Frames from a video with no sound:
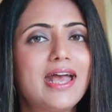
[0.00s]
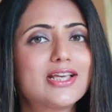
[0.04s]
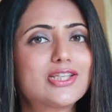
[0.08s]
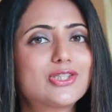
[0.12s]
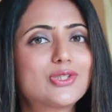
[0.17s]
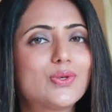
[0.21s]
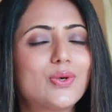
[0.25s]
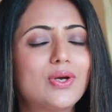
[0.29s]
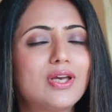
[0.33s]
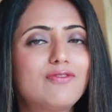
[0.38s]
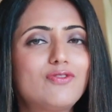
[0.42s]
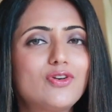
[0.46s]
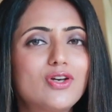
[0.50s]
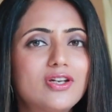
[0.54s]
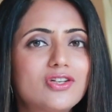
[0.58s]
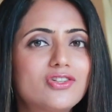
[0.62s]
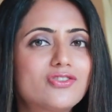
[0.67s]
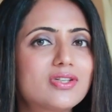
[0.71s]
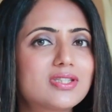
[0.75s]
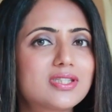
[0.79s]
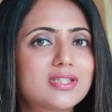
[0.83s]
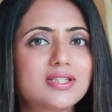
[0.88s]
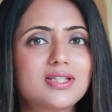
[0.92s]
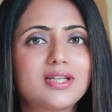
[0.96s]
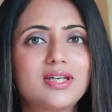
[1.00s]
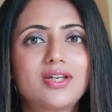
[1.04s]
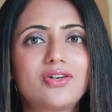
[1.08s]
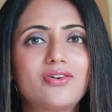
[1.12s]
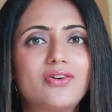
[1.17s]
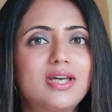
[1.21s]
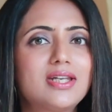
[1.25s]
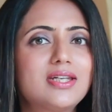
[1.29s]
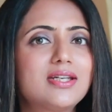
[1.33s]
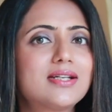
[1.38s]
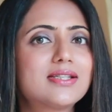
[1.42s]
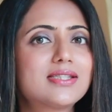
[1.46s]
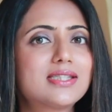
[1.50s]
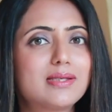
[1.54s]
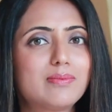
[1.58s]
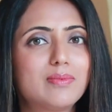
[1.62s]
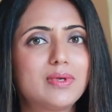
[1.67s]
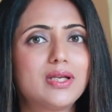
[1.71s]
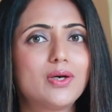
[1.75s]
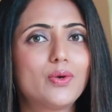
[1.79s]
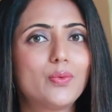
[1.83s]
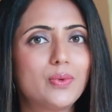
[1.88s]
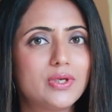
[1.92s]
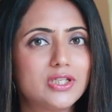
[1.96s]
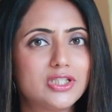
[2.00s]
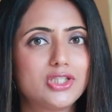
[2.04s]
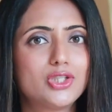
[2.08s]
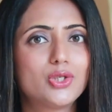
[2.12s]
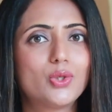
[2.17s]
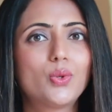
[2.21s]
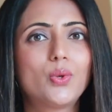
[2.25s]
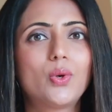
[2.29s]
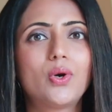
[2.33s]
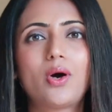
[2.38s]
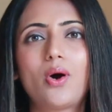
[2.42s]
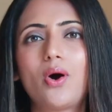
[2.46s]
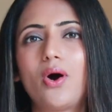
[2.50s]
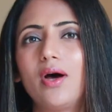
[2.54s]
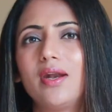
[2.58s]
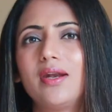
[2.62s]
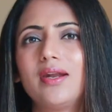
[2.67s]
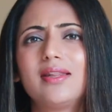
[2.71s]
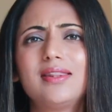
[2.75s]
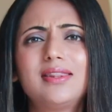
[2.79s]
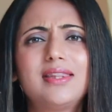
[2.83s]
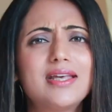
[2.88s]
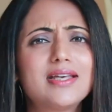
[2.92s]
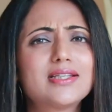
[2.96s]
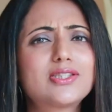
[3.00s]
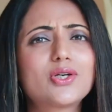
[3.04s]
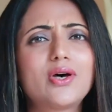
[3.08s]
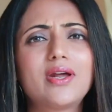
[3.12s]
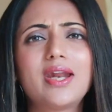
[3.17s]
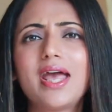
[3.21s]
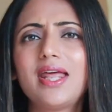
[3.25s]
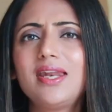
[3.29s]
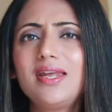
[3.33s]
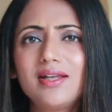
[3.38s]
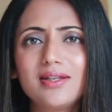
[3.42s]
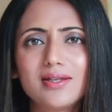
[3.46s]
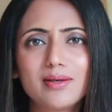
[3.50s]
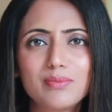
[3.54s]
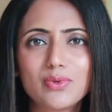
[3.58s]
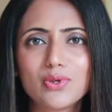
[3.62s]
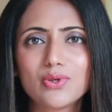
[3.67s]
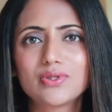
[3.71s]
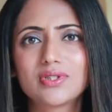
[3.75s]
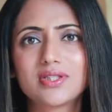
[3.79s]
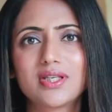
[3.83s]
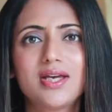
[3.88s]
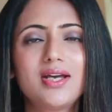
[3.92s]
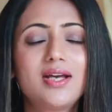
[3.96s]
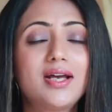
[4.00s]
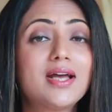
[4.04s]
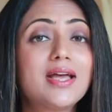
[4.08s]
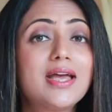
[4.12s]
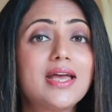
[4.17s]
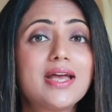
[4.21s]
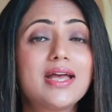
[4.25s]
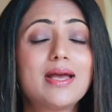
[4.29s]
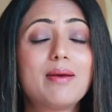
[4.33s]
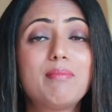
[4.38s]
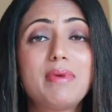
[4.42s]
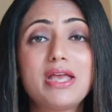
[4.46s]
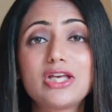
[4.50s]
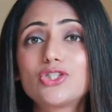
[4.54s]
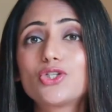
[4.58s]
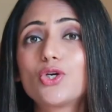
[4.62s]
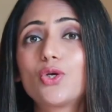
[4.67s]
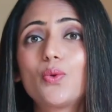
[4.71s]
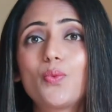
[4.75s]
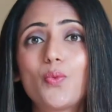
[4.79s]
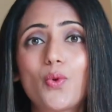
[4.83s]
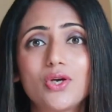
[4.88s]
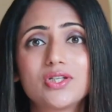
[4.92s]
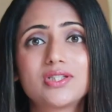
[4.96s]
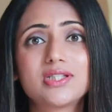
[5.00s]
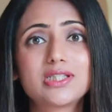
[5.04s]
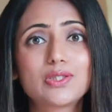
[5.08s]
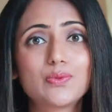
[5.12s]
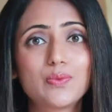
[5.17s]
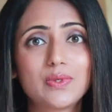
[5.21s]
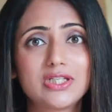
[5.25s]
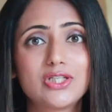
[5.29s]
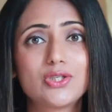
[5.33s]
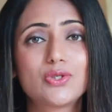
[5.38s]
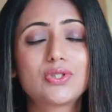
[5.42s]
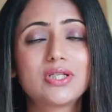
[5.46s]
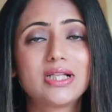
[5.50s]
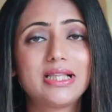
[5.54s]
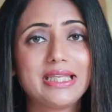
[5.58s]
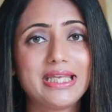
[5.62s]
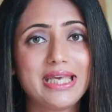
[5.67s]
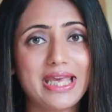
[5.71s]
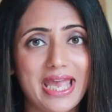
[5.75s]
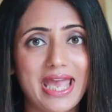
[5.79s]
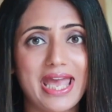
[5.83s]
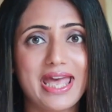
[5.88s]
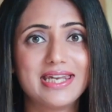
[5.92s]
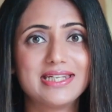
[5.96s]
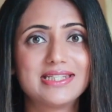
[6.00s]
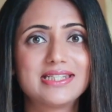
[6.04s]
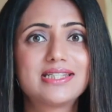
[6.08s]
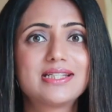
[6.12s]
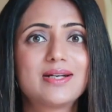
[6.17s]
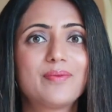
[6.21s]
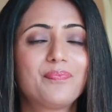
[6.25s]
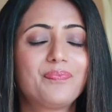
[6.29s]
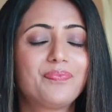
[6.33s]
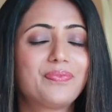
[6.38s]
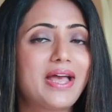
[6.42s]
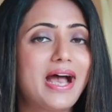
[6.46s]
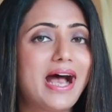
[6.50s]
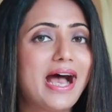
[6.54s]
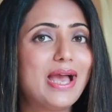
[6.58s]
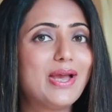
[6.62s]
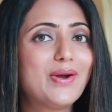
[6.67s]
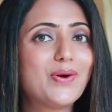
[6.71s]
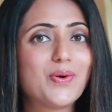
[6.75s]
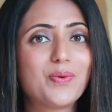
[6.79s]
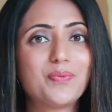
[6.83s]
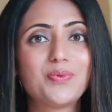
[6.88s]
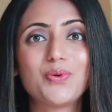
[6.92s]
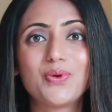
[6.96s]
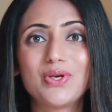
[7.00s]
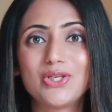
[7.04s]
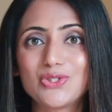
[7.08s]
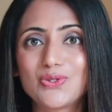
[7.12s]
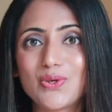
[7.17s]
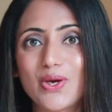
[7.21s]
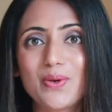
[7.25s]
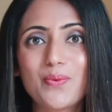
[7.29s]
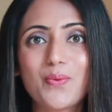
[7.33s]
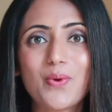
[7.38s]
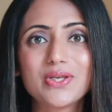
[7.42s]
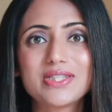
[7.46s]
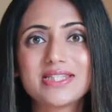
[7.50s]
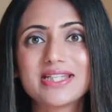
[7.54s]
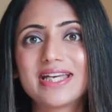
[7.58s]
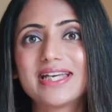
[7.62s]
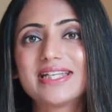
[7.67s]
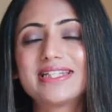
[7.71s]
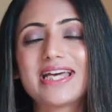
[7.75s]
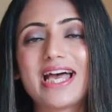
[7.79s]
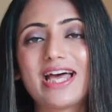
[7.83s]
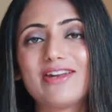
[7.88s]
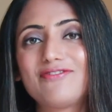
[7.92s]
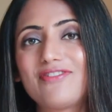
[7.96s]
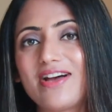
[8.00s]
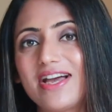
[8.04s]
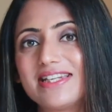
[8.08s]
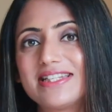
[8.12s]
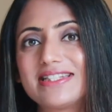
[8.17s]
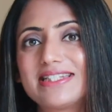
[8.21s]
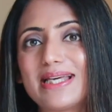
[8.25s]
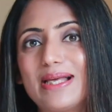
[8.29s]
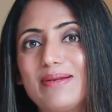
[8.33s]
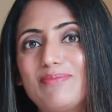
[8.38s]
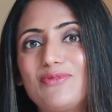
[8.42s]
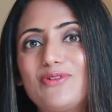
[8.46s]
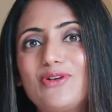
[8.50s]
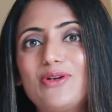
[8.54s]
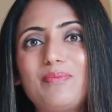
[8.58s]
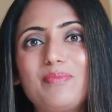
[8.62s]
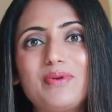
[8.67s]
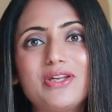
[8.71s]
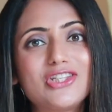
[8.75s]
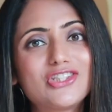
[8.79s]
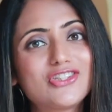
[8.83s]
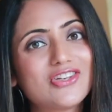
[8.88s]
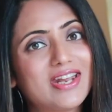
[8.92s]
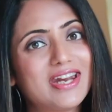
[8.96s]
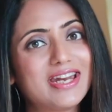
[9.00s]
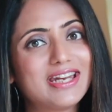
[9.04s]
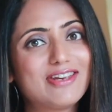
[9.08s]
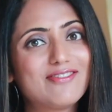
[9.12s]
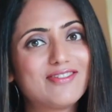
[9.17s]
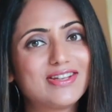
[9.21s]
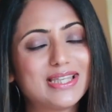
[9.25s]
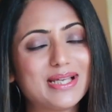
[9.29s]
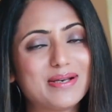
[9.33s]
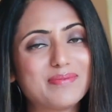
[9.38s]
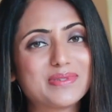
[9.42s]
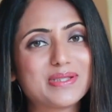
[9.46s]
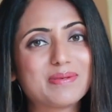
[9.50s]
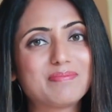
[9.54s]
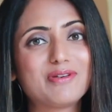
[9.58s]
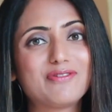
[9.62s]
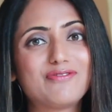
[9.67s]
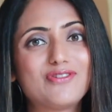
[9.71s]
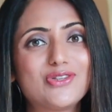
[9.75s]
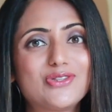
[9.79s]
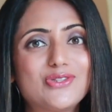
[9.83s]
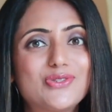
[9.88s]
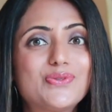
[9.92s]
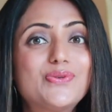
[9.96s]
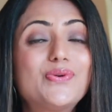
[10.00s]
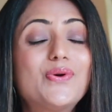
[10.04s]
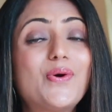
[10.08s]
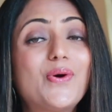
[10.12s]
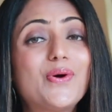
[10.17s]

So if you're interested in creating a similar video on this or any other music, make sure to watch this video till the end. I hope you enjoy watching it and find it helpful. Please share and give a thumbs up if you do.